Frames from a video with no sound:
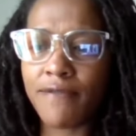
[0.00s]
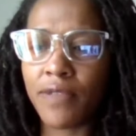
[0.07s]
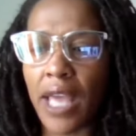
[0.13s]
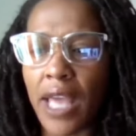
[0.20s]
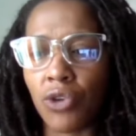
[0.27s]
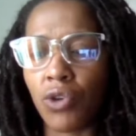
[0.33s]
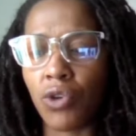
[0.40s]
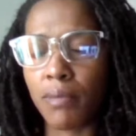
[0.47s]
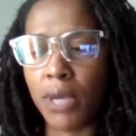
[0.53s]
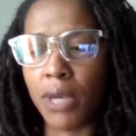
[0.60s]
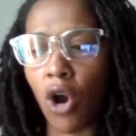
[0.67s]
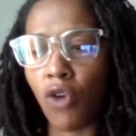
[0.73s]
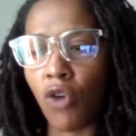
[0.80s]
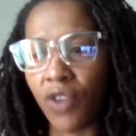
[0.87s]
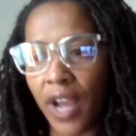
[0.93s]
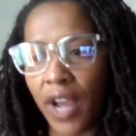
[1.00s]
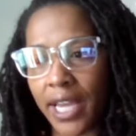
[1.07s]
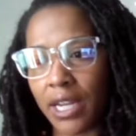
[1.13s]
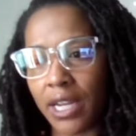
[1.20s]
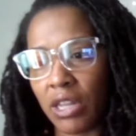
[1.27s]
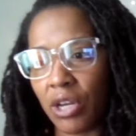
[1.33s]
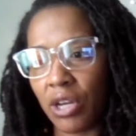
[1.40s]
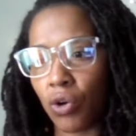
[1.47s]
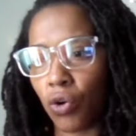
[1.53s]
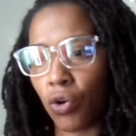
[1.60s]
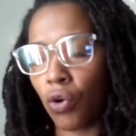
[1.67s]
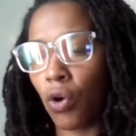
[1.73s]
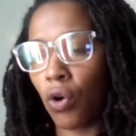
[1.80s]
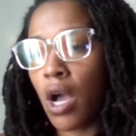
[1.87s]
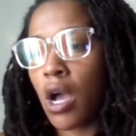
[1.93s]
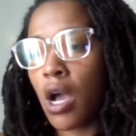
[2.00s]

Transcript: like, you could be over analytical